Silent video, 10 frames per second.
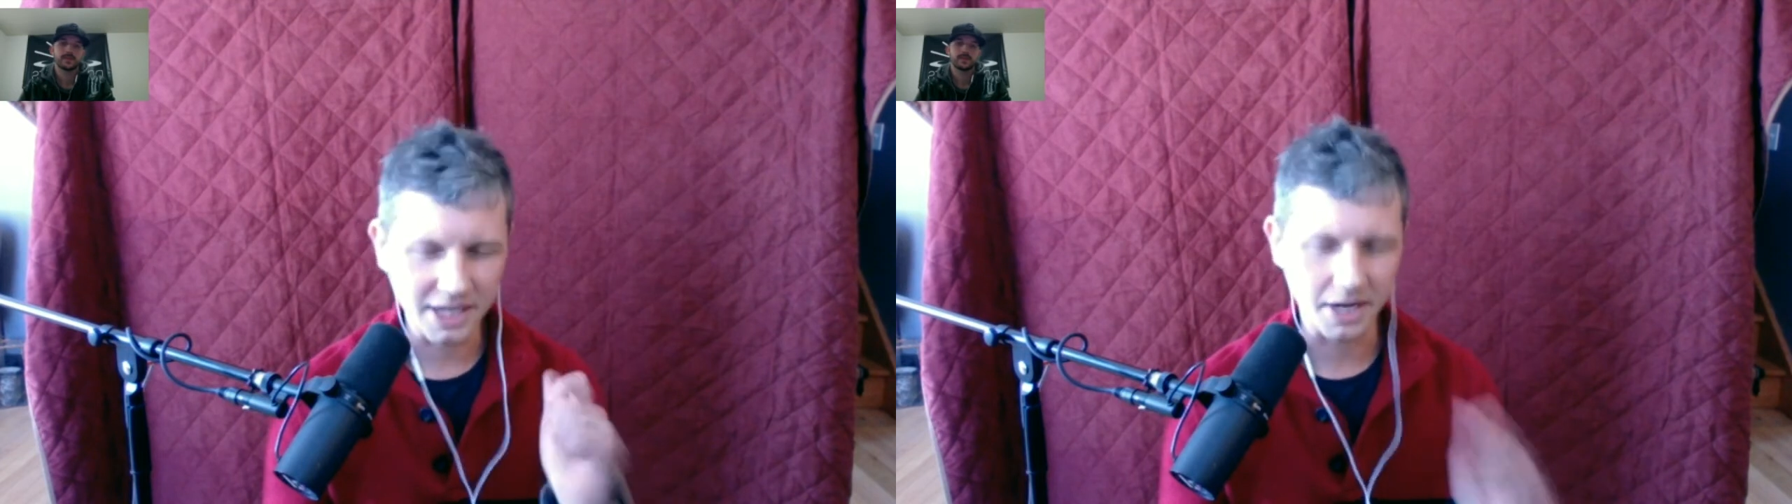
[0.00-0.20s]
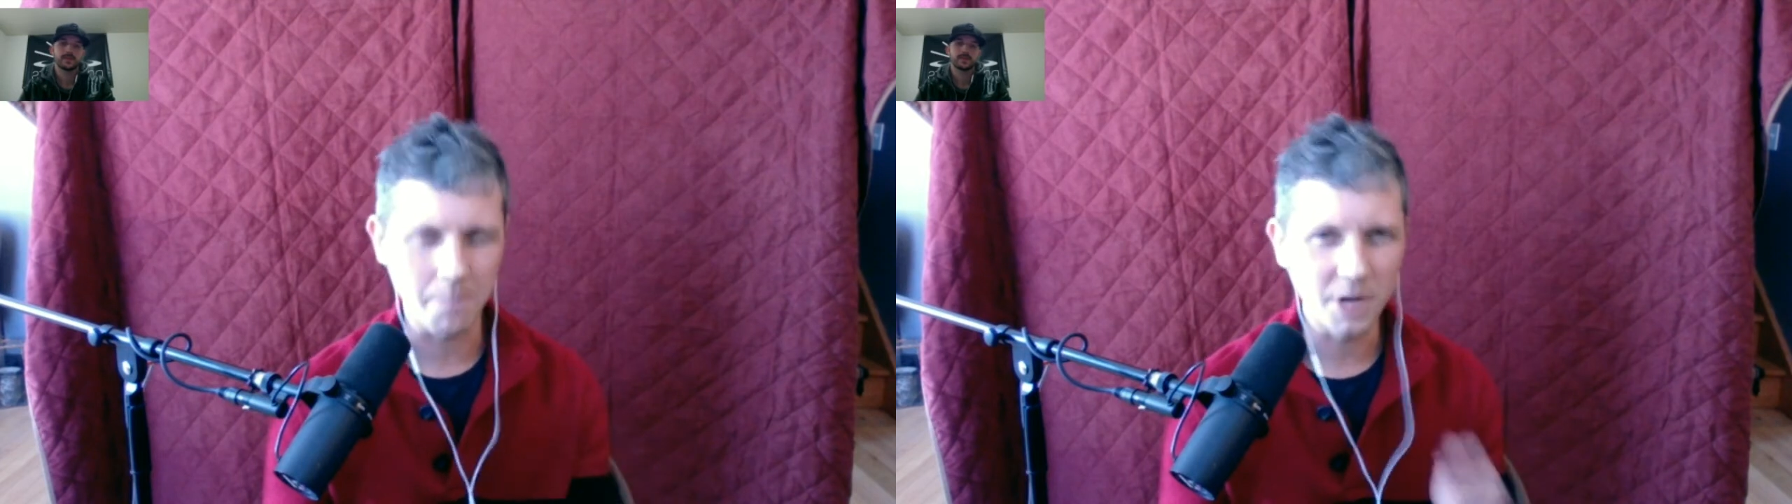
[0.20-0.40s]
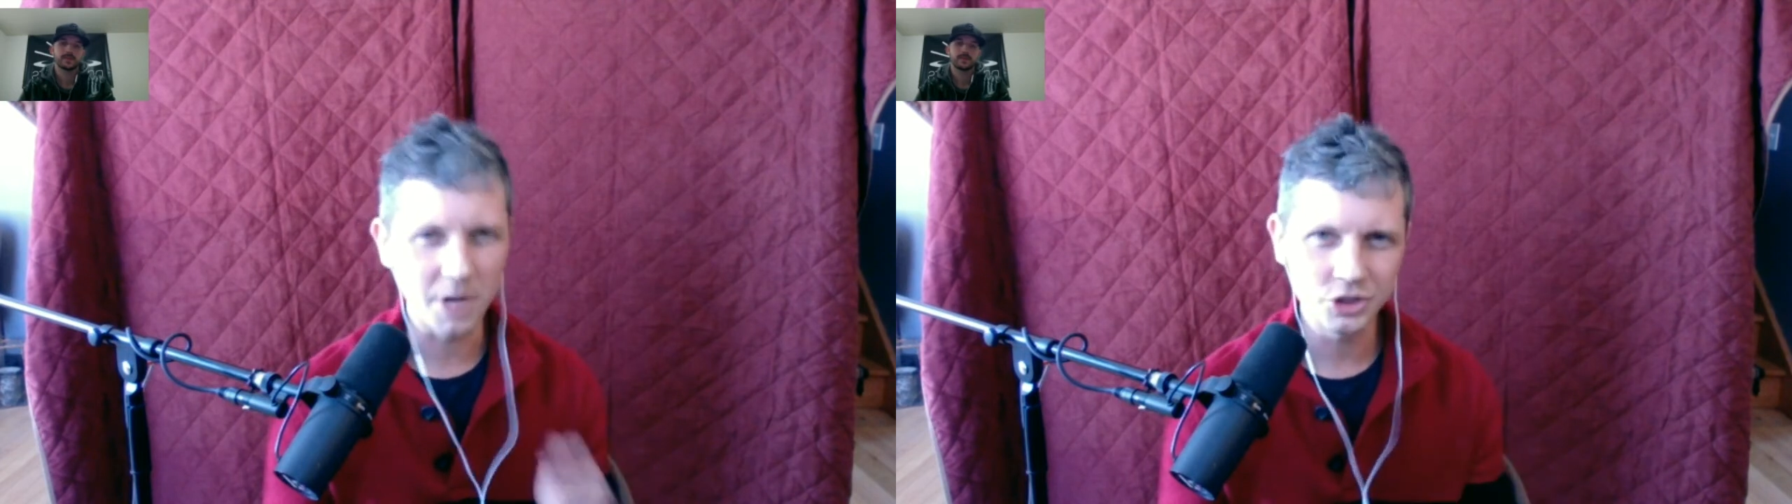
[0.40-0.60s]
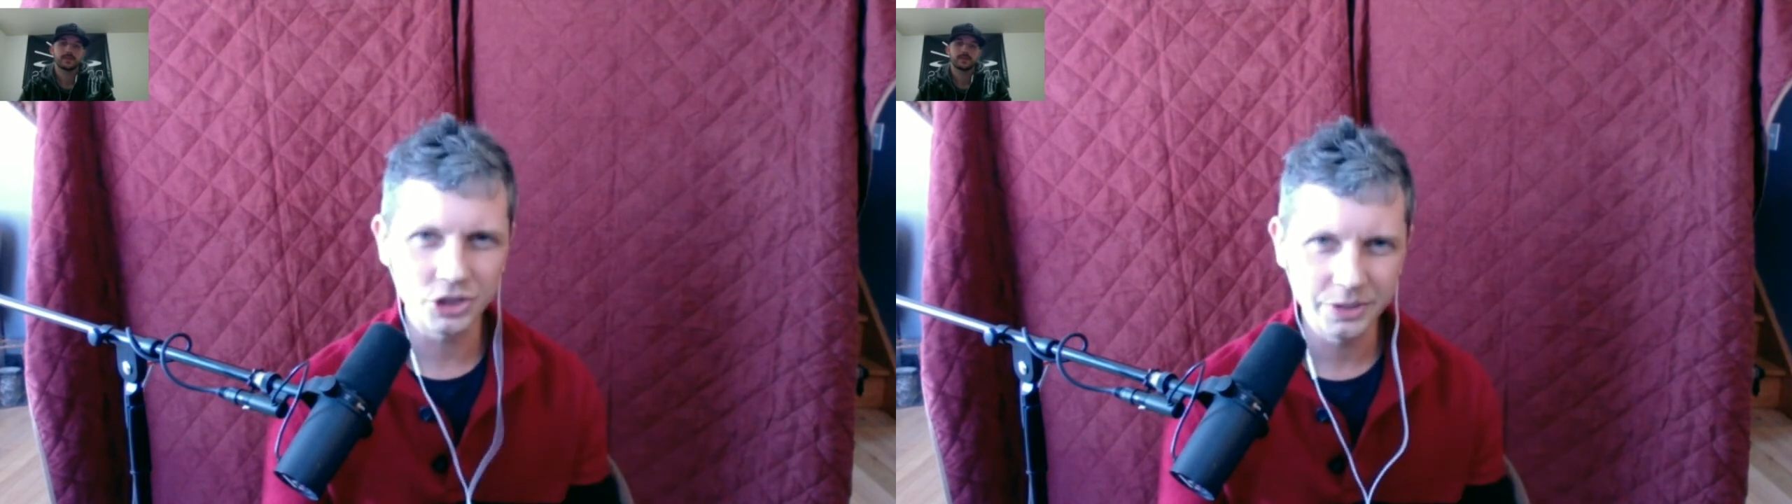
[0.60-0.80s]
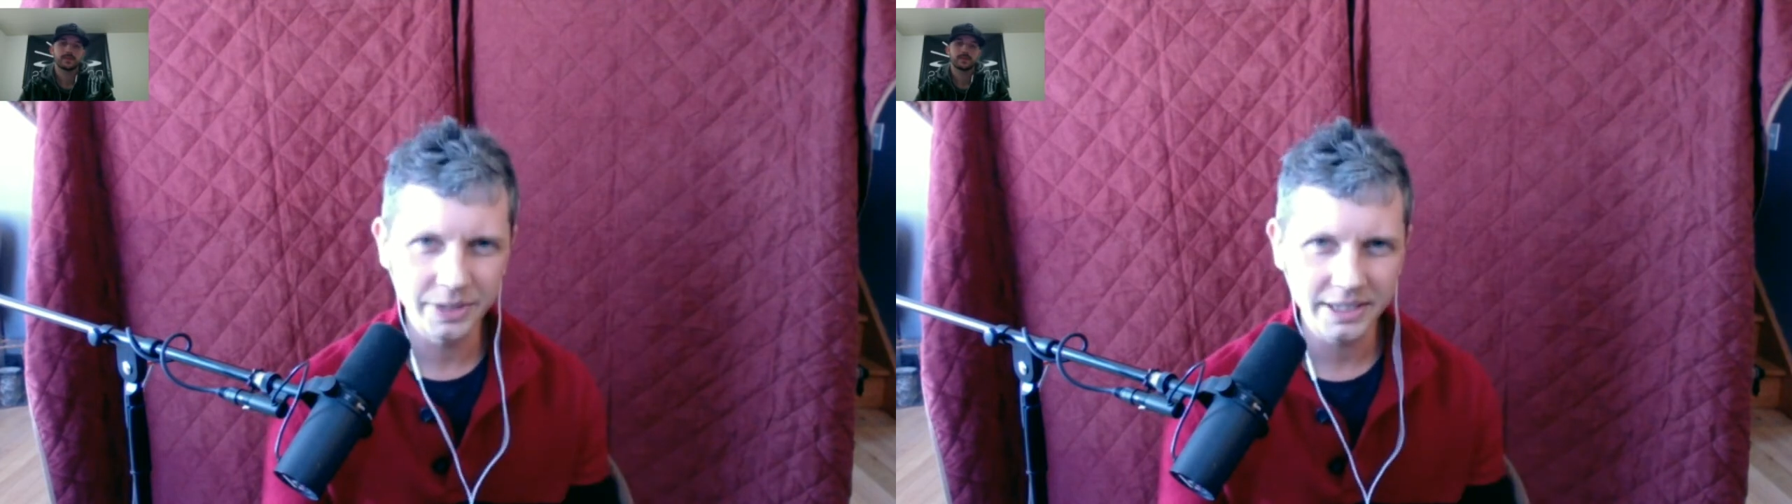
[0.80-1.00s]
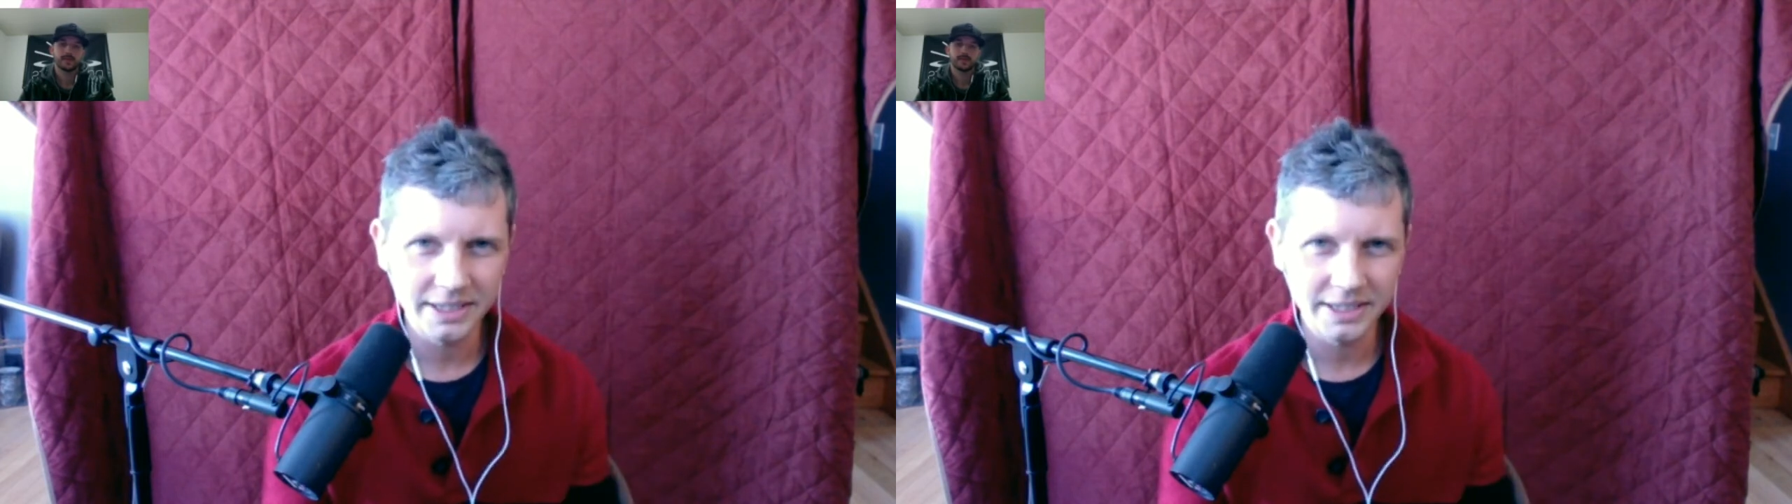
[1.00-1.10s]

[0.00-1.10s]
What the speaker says: like a punch to it.